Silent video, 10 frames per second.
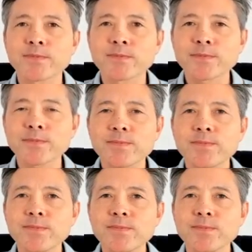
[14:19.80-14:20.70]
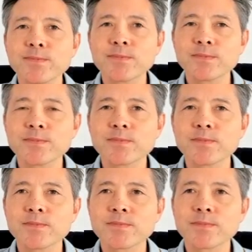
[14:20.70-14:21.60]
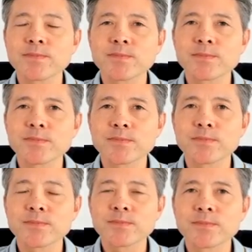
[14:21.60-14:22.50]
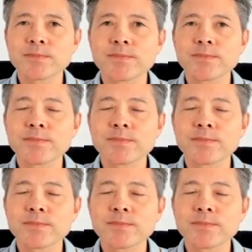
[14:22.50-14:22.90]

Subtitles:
This person isn't speaking.